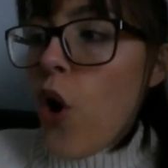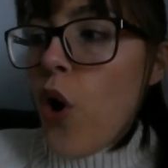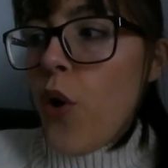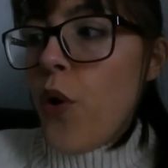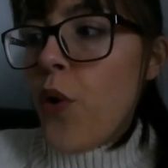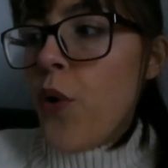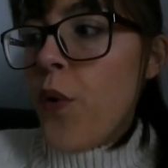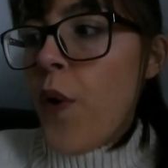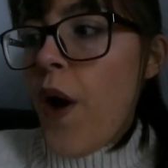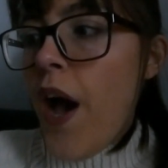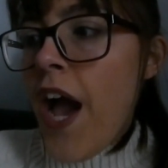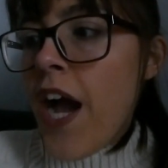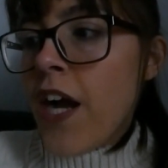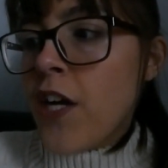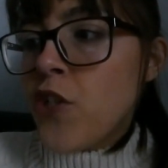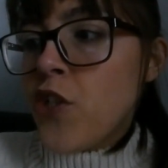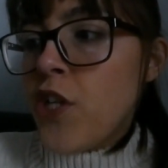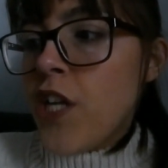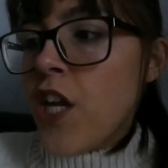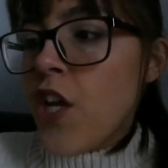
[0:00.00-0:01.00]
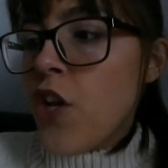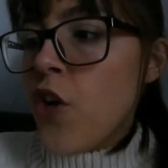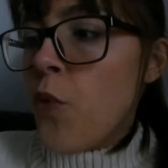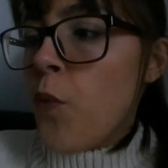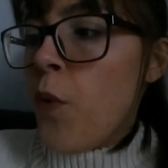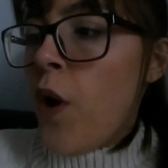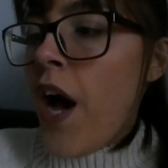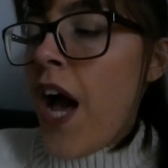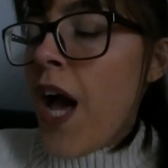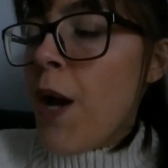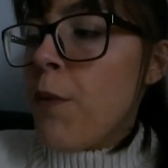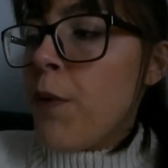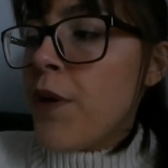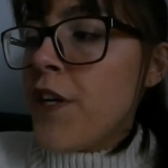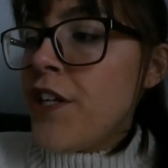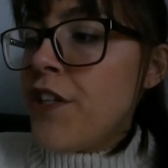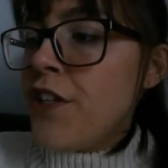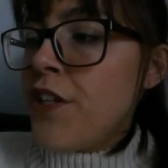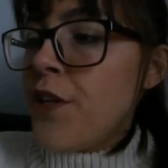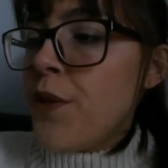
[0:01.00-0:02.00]
Oh, actually, you know what? I
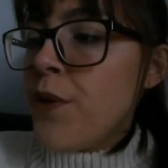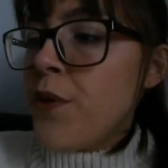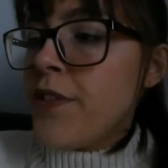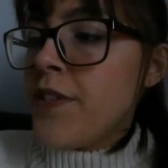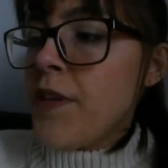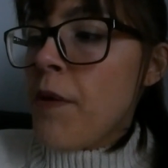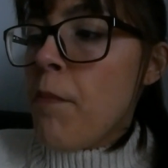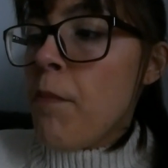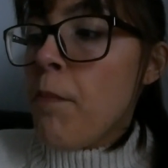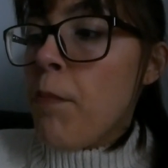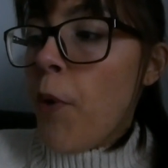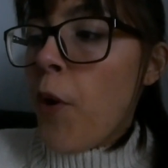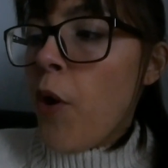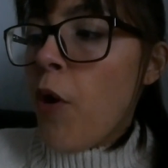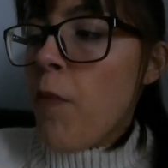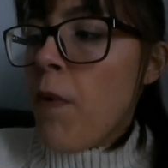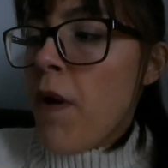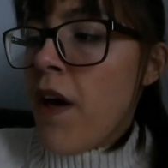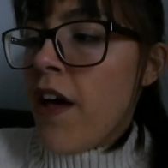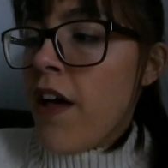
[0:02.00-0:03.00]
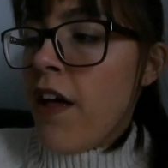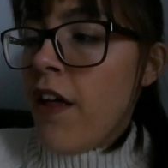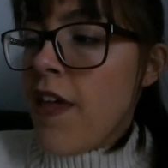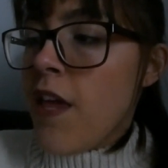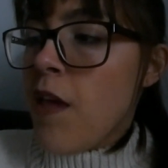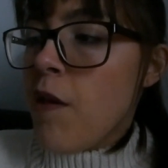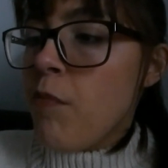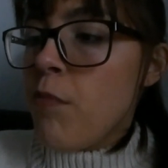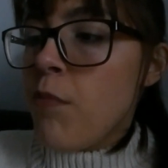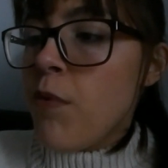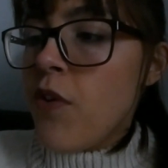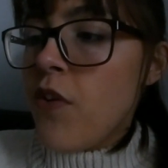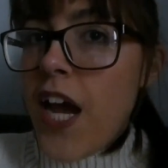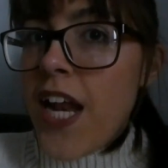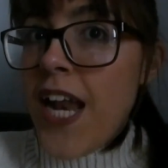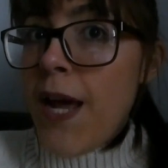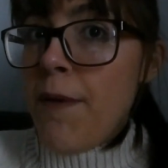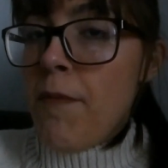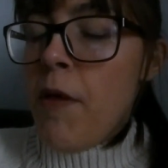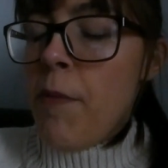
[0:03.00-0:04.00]
wanted to do some boba themed
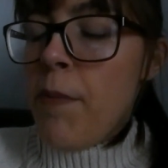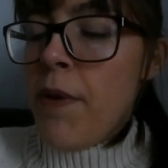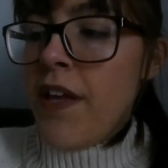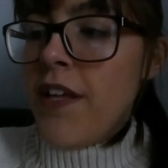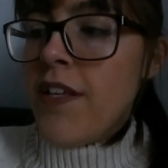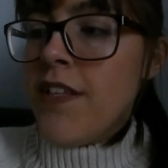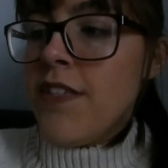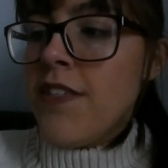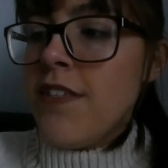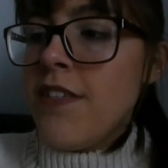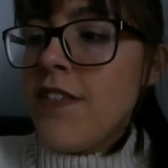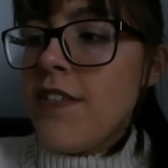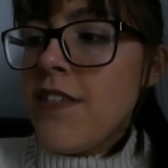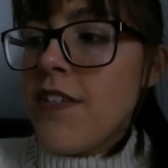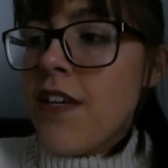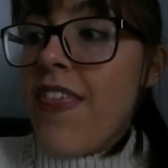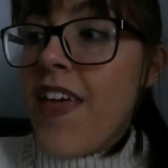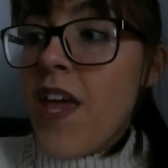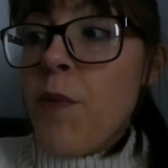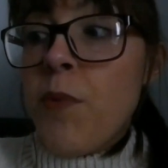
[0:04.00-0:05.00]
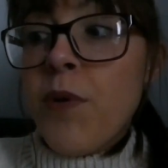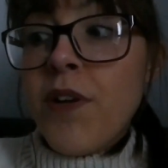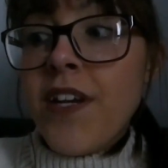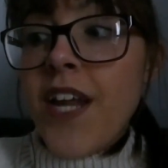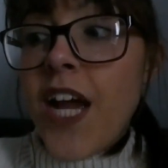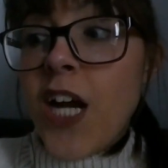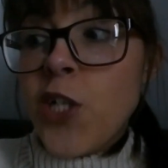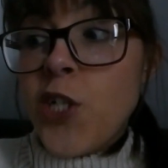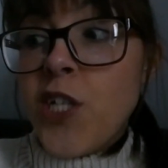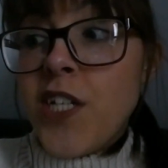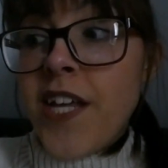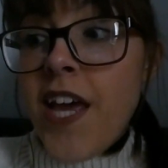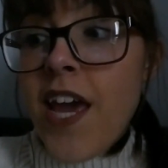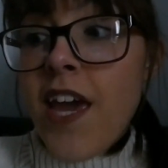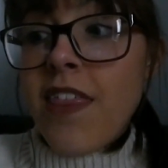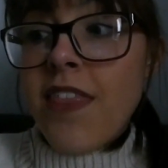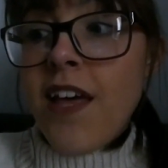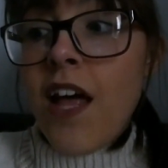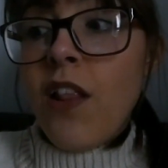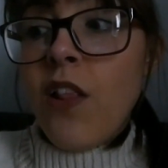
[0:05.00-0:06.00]
enamel pins. They wouldn't actually
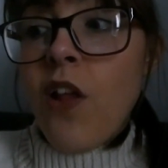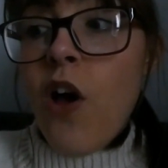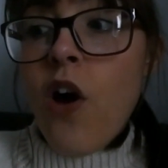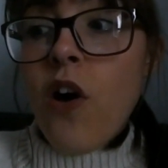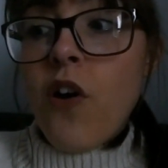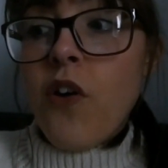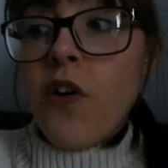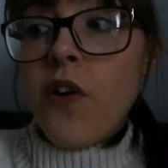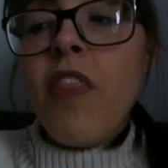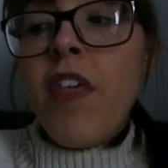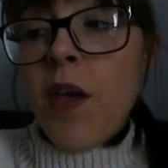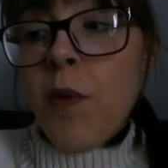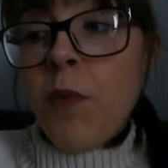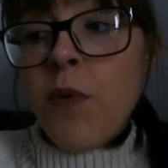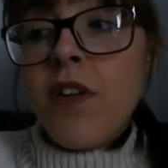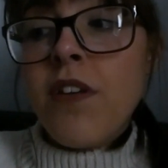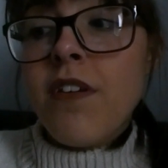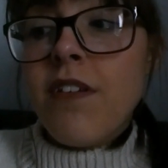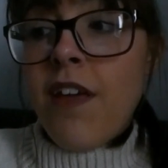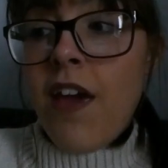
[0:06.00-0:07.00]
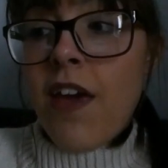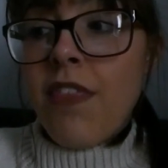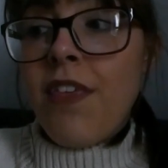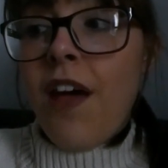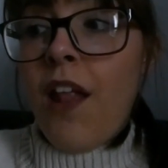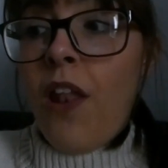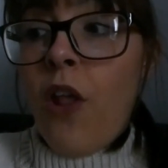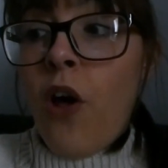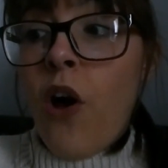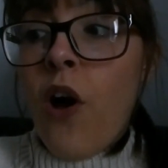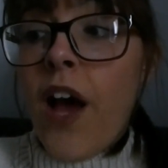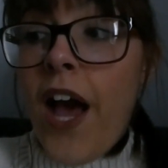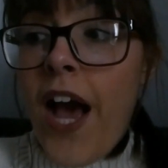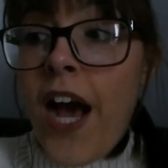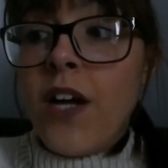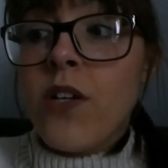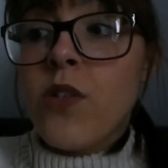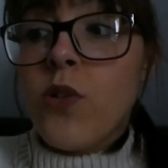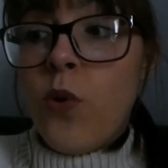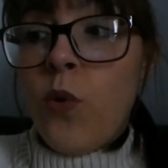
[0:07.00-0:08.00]
take that long. They wouldn't take that long
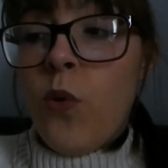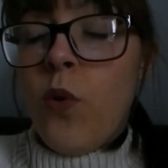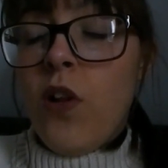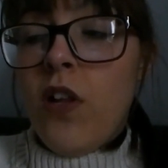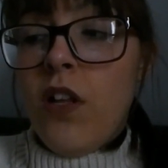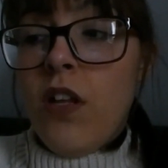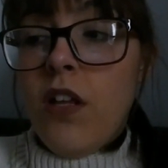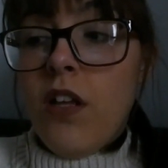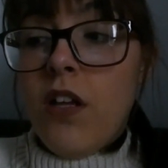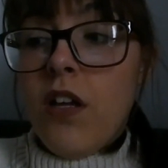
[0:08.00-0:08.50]
at all.